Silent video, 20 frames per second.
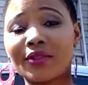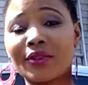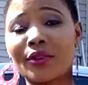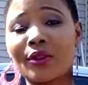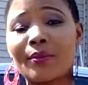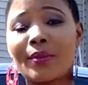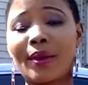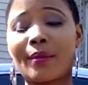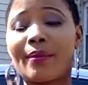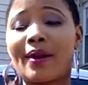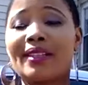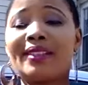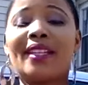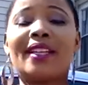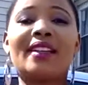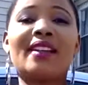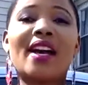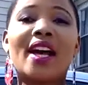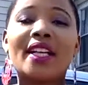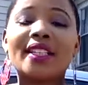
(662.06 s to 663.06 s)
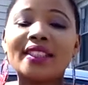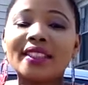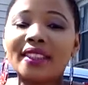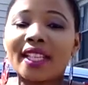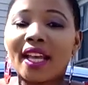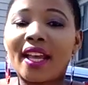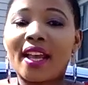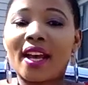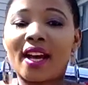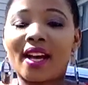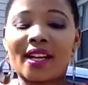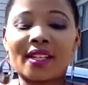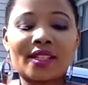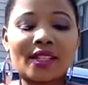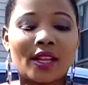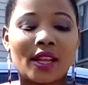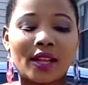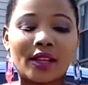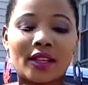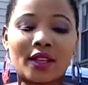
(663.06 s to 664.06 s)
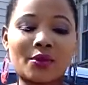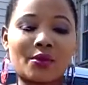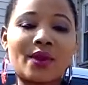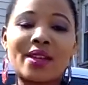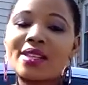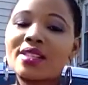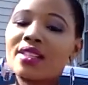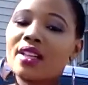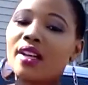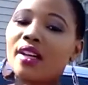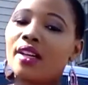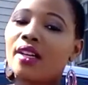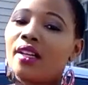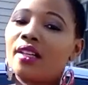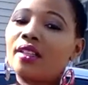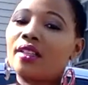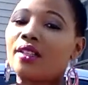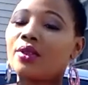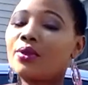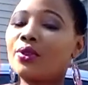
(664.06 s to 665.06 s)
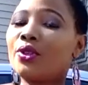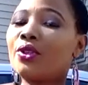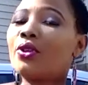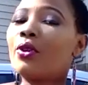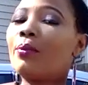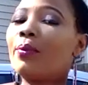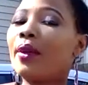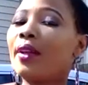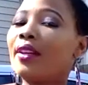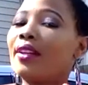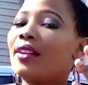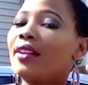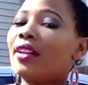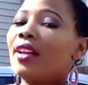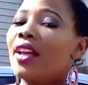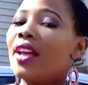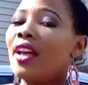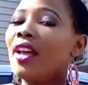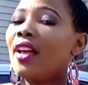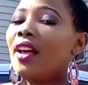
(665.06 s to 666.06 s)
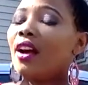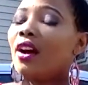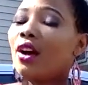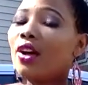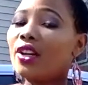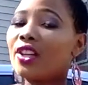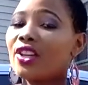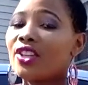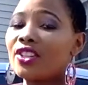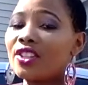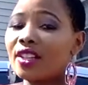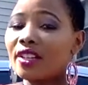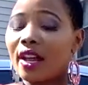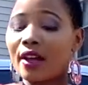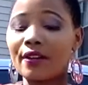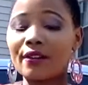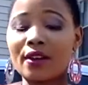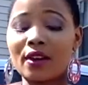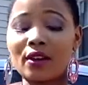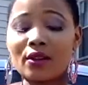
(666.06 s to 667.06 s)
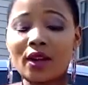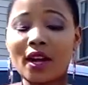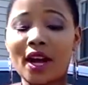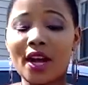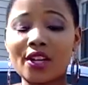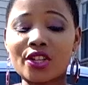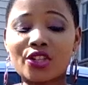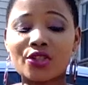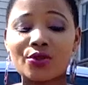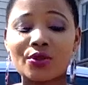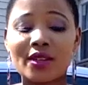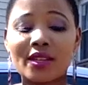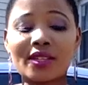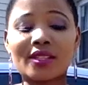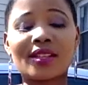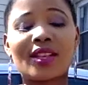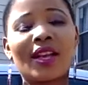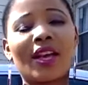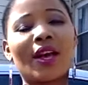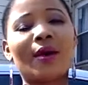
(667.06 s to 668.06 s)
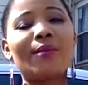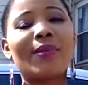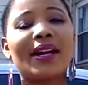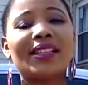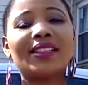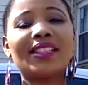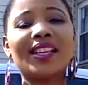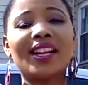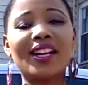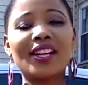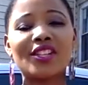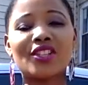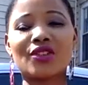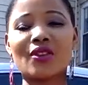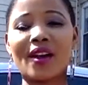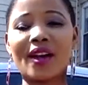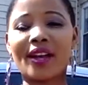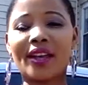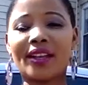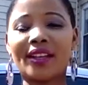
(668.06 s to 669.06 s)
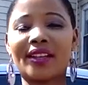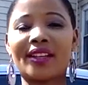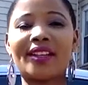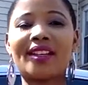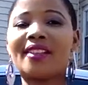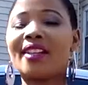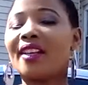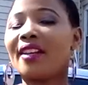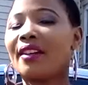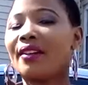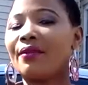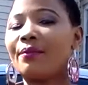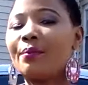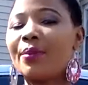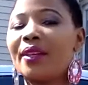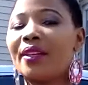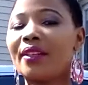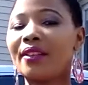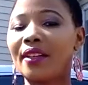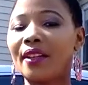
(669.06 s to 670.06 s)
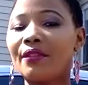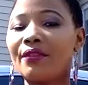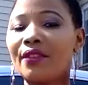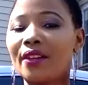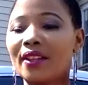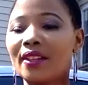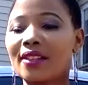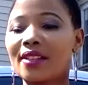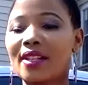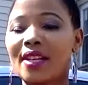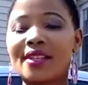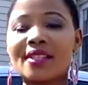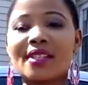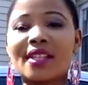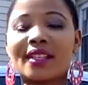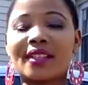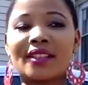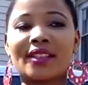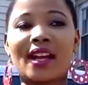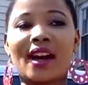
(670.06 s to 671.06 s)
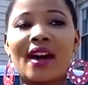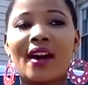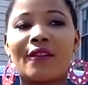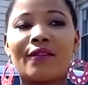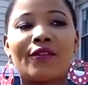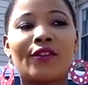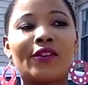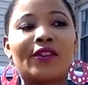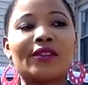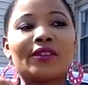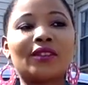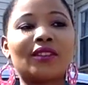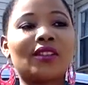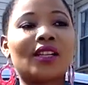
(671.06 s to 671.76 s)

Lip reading: a little bit, but they're not there as like a Western, European and Asian countries. But they are trying, and they've been living just like that for